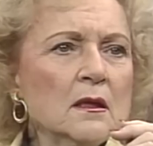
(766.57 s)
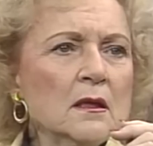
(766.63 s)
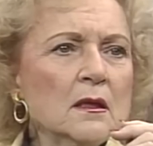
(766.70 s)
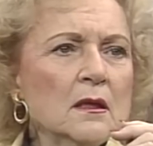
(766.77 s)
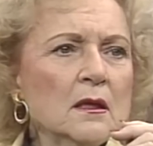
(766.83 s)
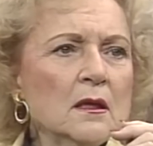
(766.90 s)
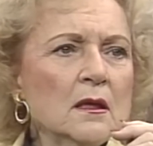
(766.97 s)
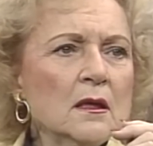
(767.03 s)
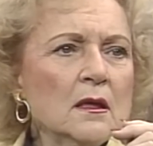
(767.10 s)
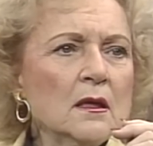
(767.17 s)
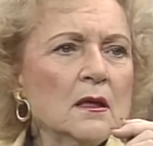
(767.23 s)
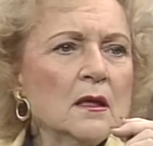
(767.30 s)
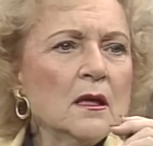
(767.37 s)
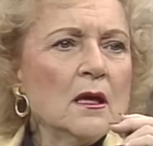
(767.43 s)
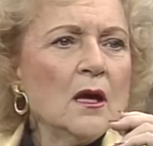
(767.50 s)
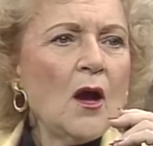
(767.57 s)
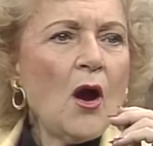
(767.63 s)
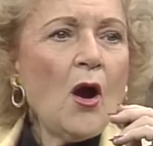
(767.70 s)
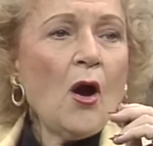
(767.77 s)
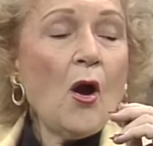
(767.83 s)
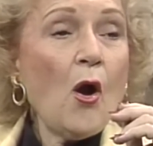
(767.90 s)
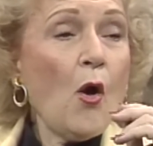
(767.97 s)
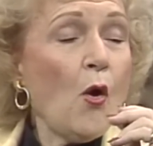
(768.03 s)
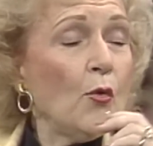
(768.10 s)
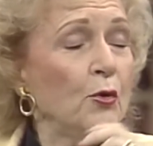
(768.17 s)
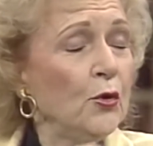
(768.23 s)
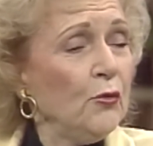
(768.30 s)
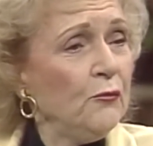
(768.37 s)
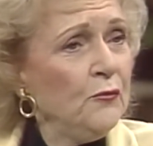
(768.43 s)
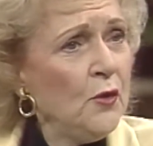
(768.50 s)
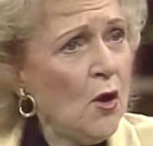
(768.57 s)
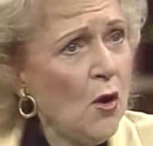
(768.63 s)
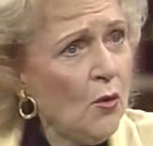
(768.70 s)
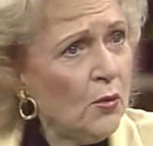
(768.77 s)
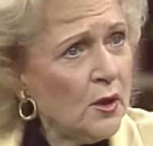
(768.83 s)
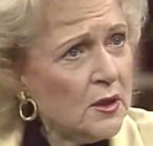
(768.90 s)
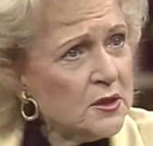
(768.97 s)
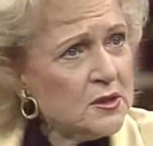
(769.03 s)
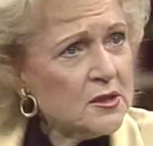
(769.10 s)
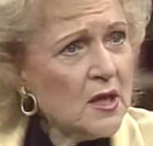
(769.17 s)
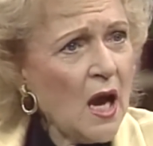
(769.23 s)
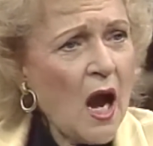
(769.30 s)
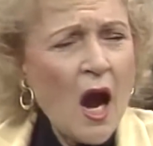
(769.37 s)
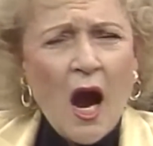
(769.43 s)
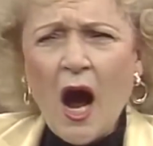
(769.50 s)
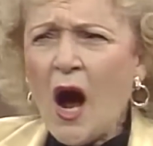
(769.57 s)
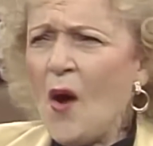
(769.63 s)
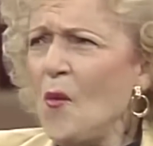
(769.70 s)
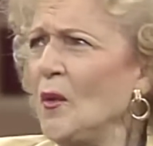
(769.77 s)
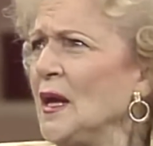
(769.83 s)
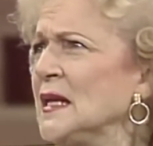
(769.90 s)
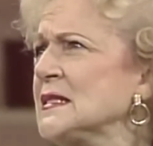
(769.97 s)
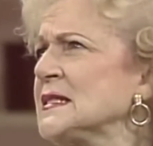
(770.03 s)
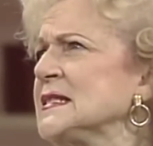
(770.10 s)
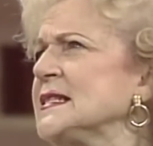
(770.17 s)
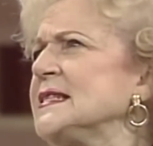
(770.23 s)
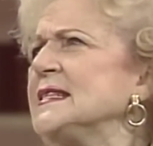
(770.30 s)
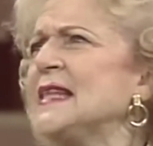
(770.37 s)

do to people and tear oh, them apart. Oh, you've noticed? Yes. Oh, isn't